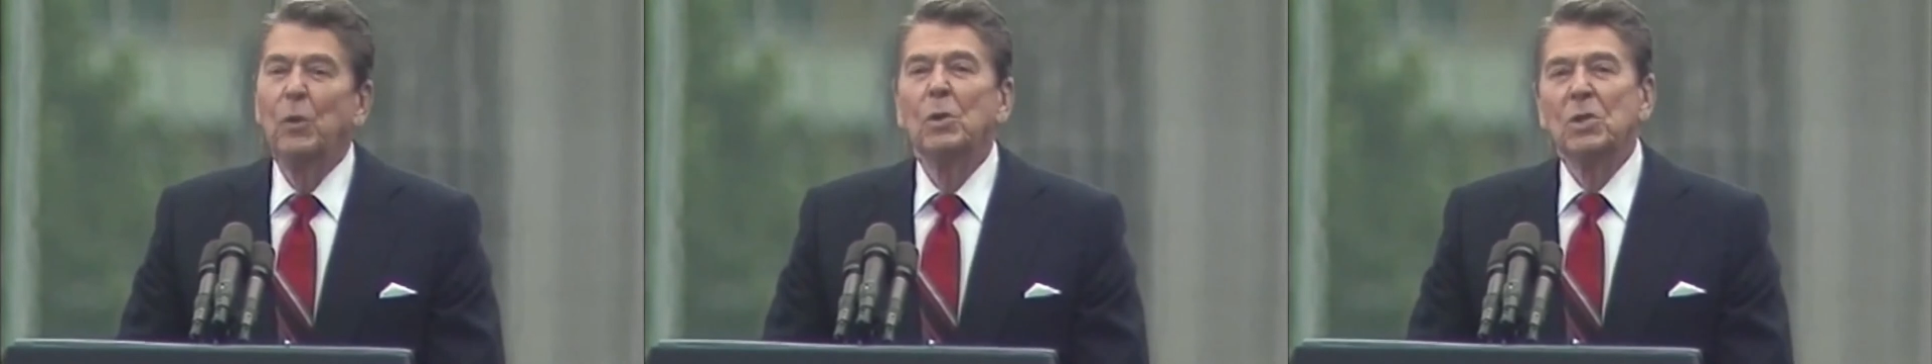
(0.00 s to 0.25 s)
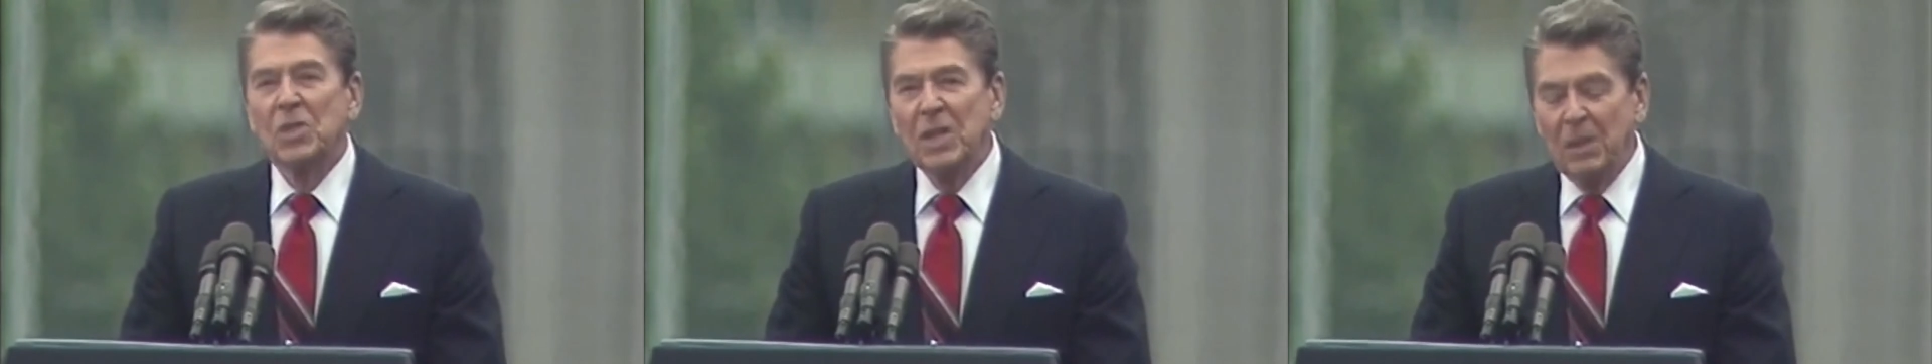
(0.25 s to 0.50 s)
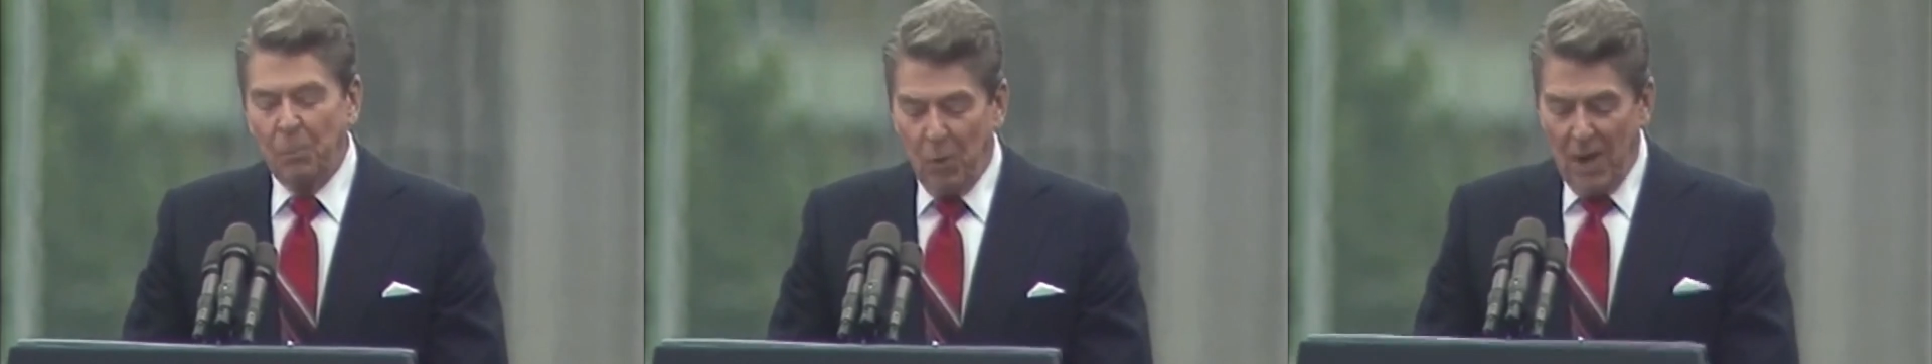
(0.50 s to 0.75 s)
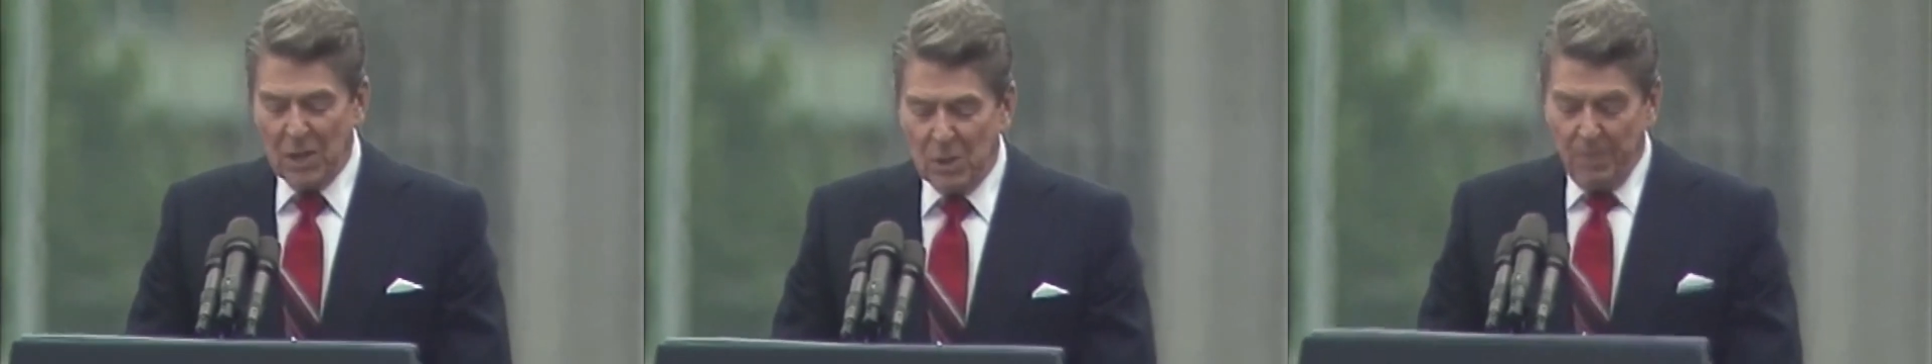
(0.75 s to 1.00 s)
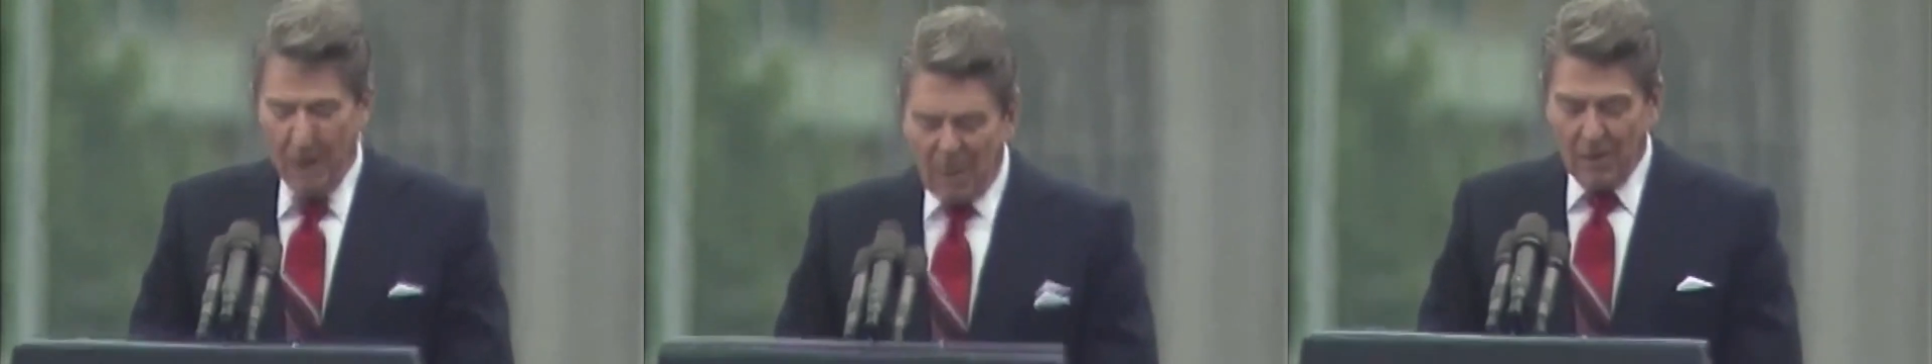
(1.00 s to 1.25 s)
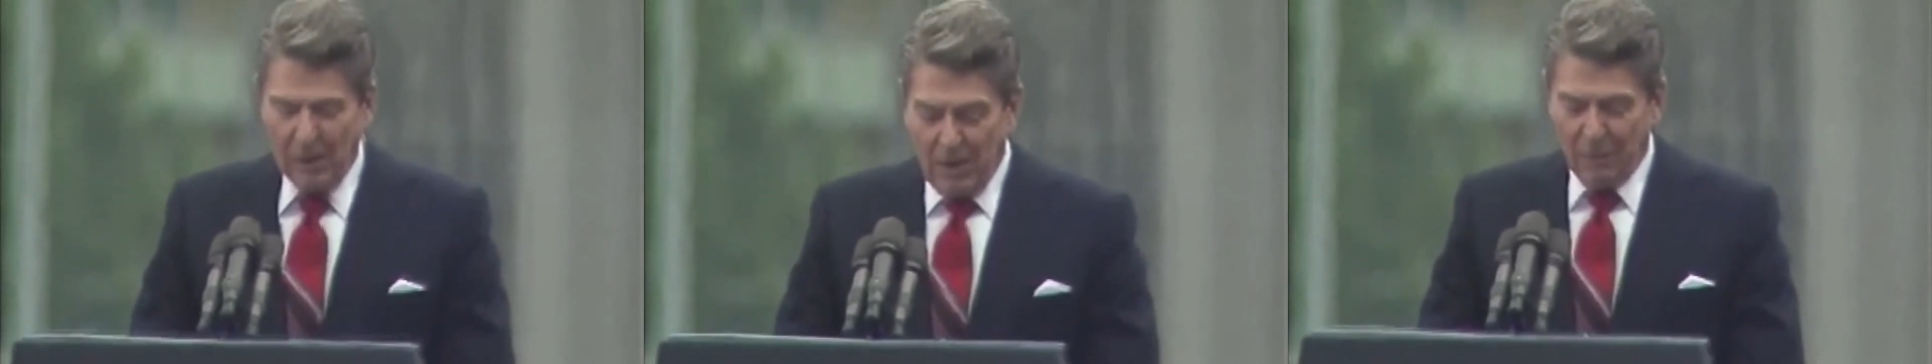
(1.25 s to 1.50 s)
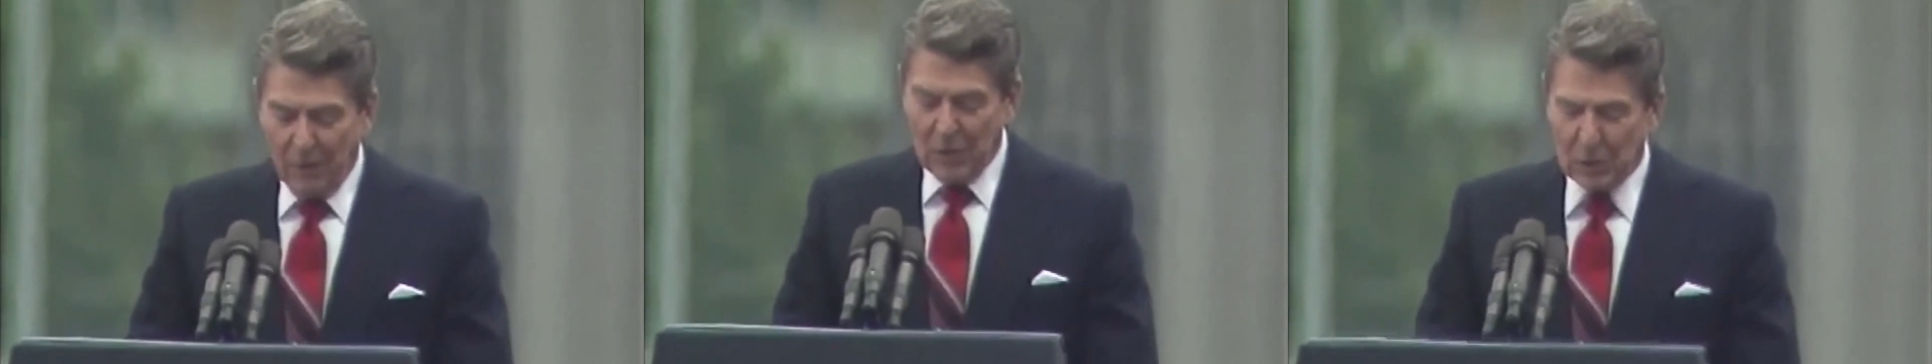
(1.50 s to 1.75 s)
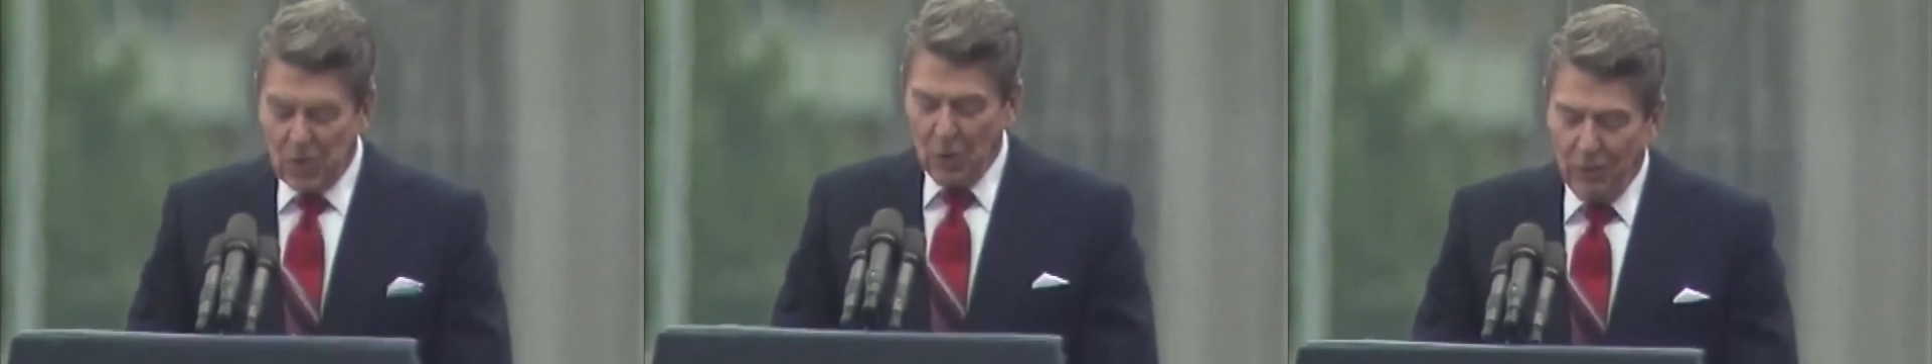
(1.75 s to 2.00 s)
seek prosperity for the
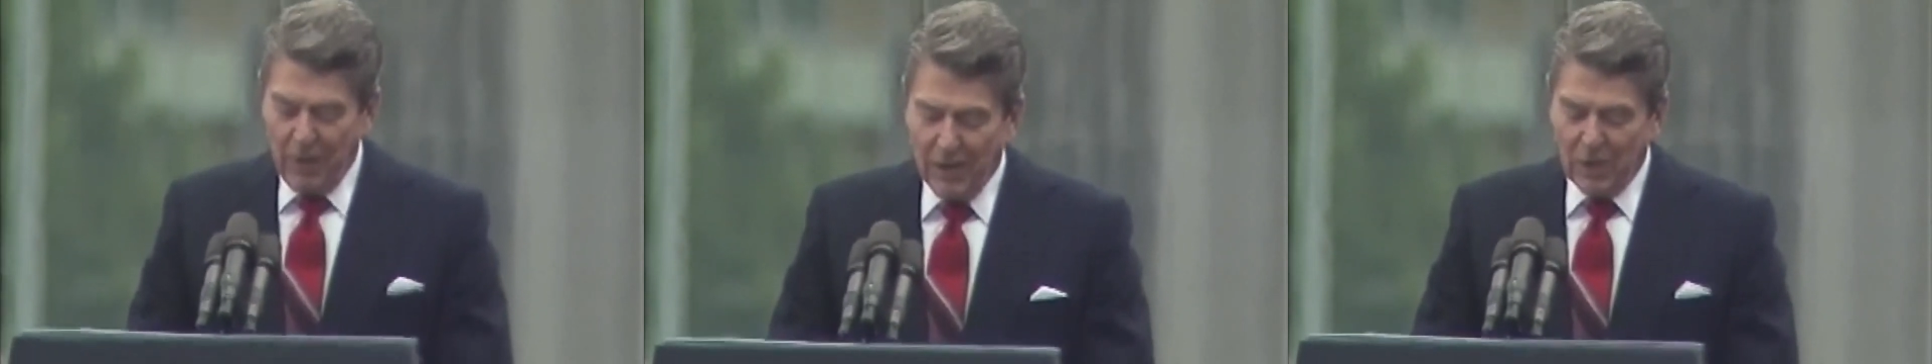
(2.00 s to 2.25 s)
Soviet